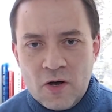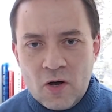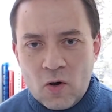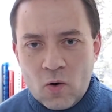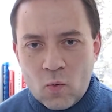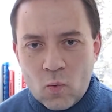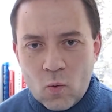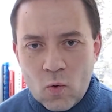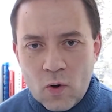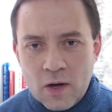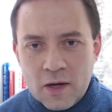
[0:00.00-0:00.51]

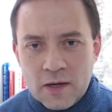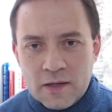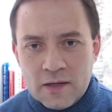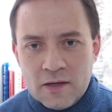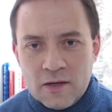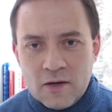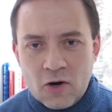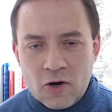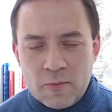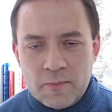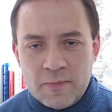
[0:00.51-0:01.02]
One
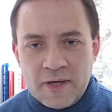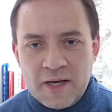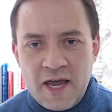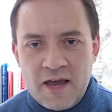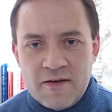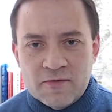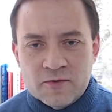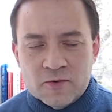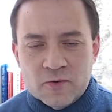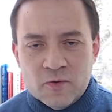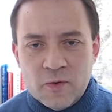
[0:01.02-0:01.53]
are
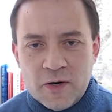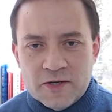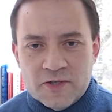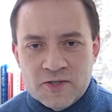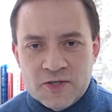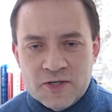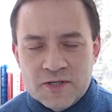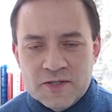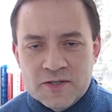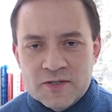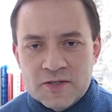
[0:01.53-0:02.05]
behavioral
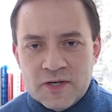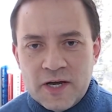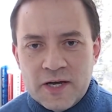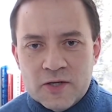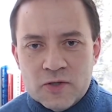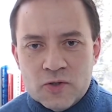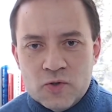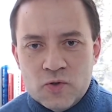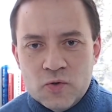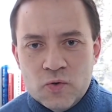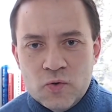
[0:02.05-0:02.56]
questions
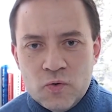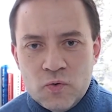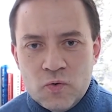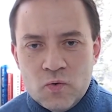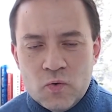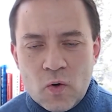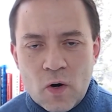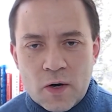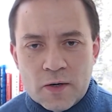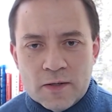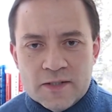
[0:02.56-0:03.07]
and two
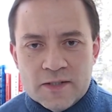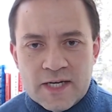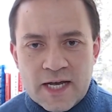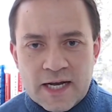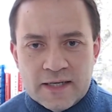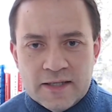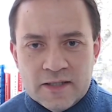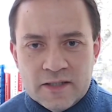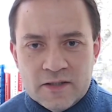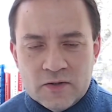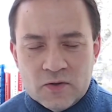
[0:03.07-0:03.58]
are
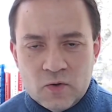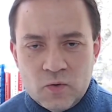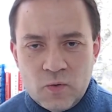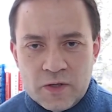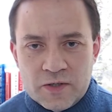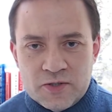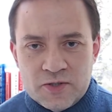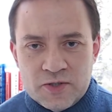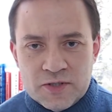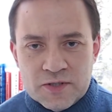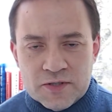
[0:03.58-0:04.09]
technical
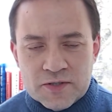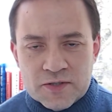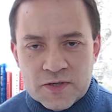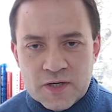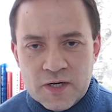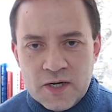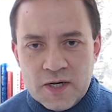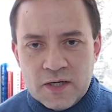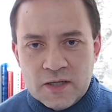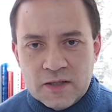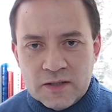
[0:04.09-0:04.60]
questions.
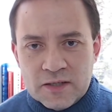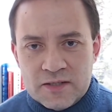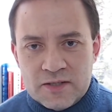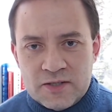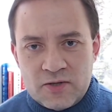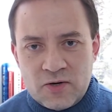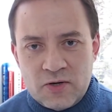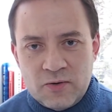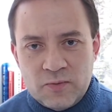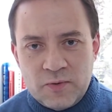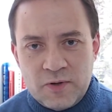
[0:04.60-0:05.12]
Let's
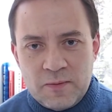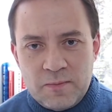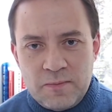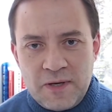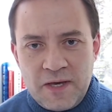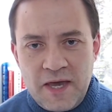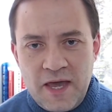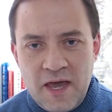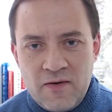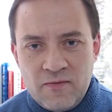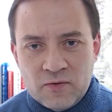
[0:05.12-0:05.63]
start with the
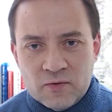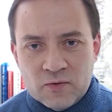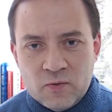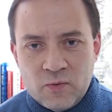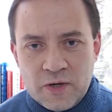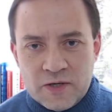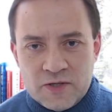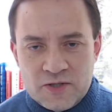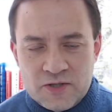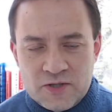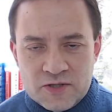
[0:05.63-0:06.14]
behavioral
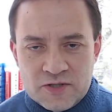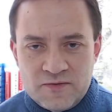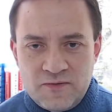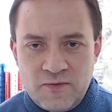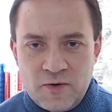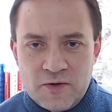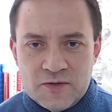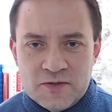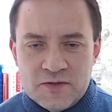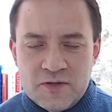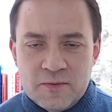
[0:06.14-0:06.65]
questions
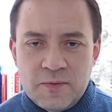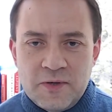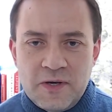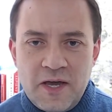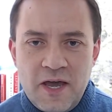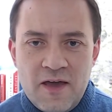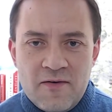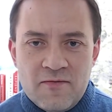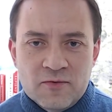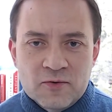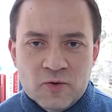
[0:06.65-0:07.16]
first. The
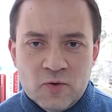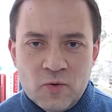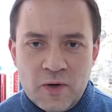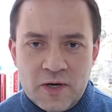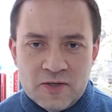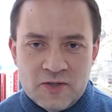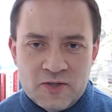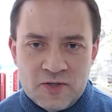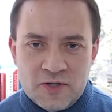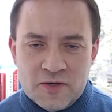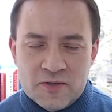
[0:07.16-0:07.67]
behavioral
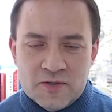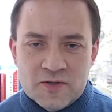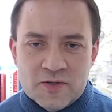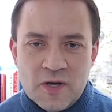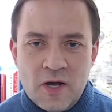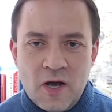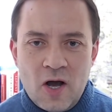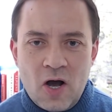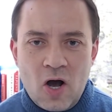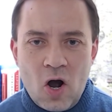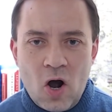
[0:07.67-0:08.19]
questions
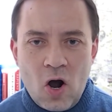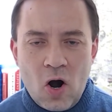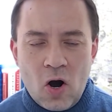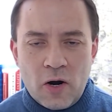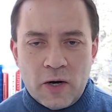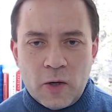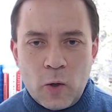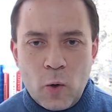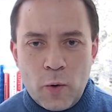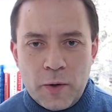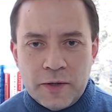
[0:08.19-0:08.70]

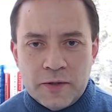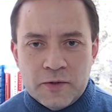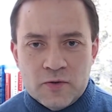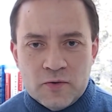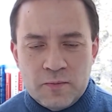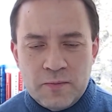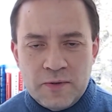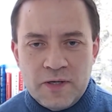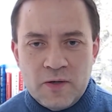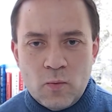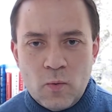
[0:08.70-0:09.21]
are going to
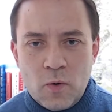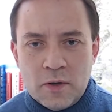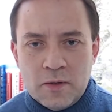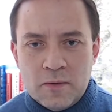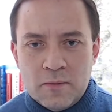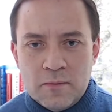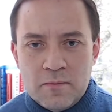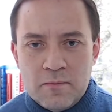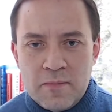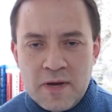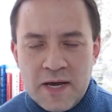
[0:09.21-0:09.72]
be what
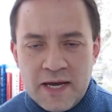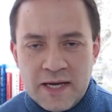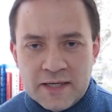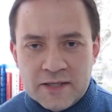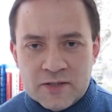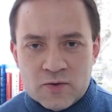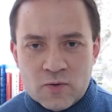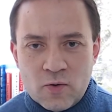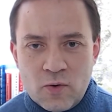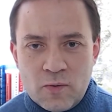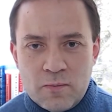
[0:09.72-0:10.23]

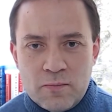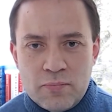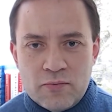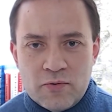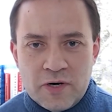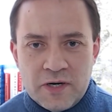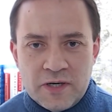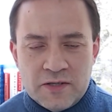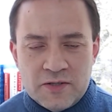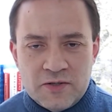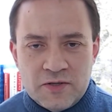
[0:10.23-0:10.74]
makes or
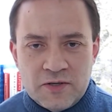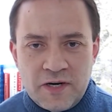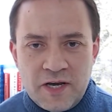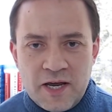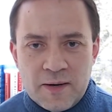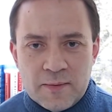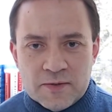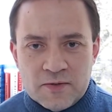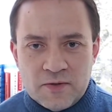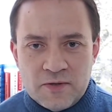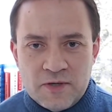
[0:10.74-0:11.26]
breaks your
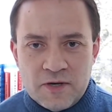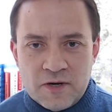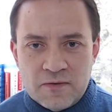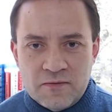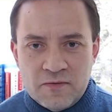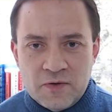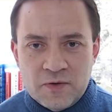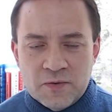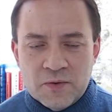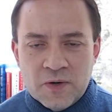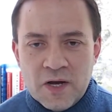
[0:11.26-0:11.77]
Amazon
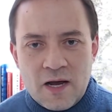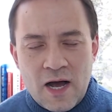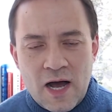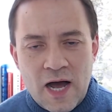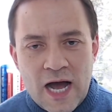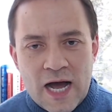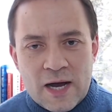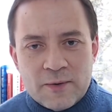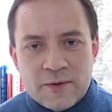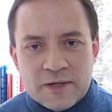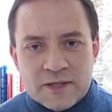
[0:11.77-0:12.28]
interview.
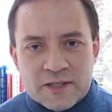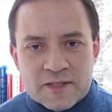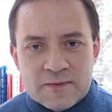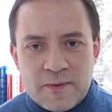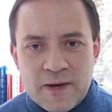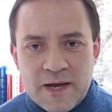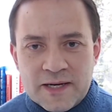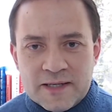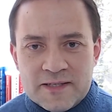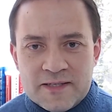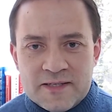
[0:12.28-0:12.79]
I would
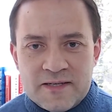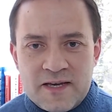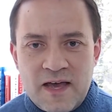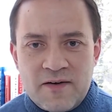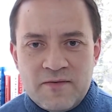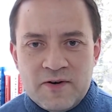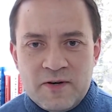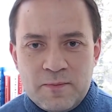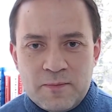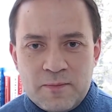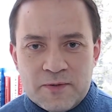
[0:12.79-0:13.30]
expect
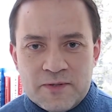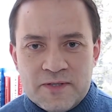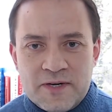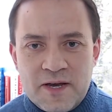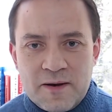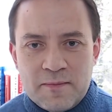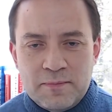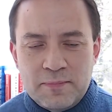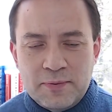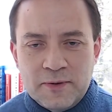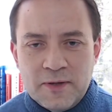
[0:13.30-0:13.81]

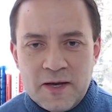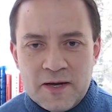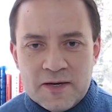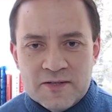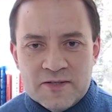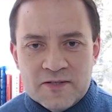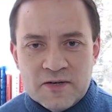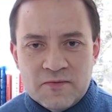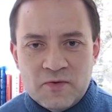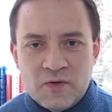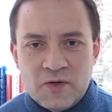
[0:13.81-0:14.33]
70% plus
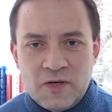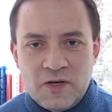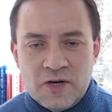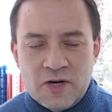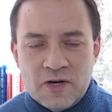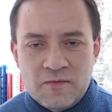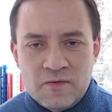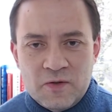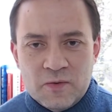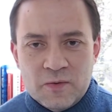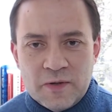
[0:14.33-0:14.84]
of your
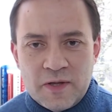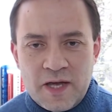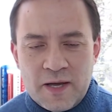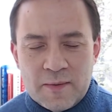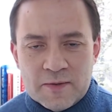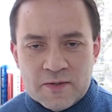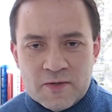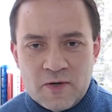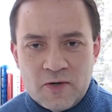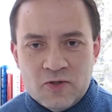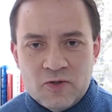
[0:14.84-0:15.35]
interview with
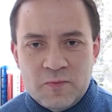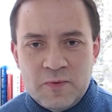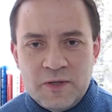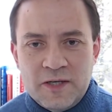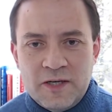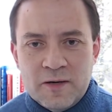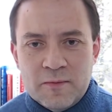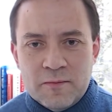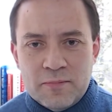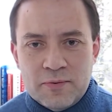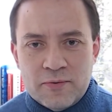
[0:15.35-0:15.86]
Amazon to be
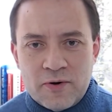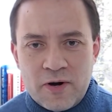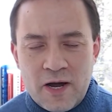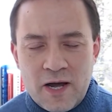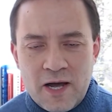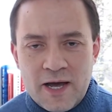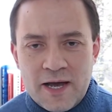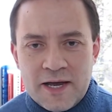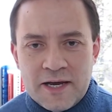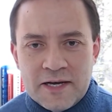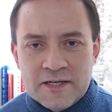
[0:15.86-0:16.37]

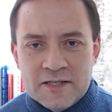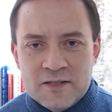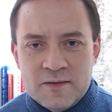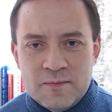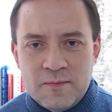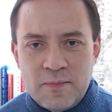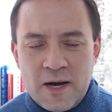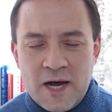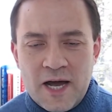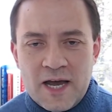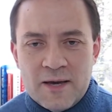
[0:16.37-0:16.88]
comprised
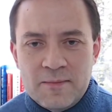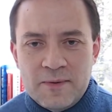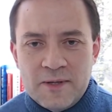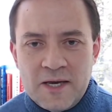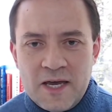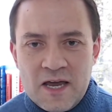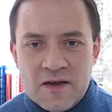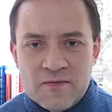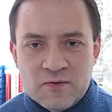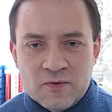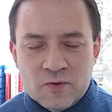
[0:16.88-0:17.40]
by
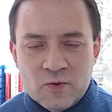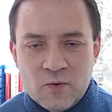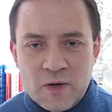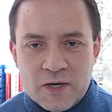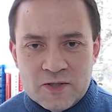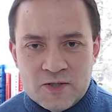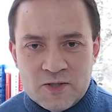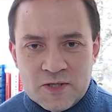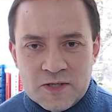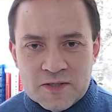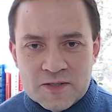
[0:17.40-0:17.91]
behavioral
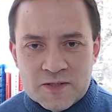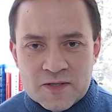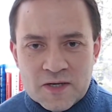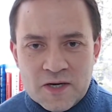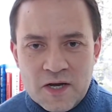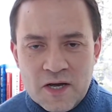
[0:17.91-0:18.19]
questions.